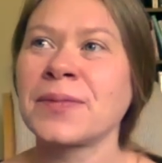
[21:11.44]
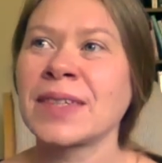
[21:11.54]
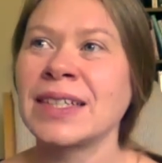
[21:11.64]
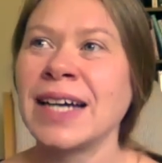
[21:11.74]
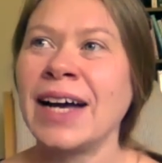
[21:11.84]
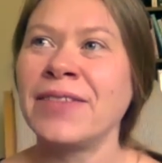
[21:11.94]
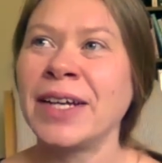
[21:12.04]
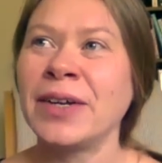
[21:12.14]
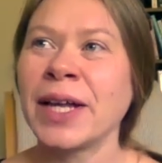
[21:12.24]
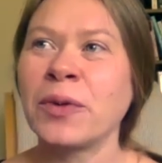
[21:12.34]
have
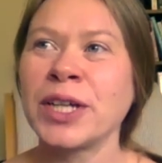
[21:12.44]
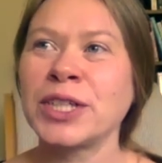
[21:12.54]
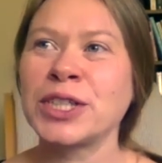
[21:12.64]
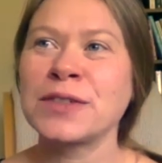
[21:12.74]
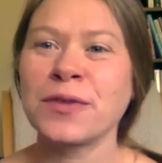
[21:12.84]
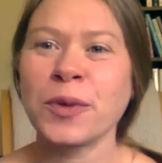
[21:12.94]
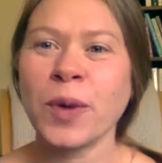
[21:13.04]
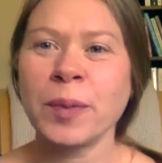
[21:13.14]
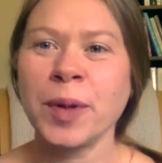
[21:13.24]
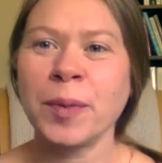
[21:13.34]
any like wishes for
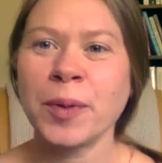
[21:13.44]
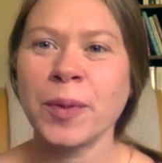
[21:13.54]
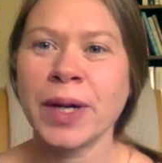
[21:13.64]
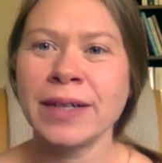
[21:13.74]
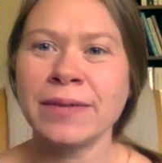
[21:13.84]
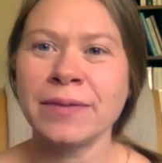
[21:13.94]
what people would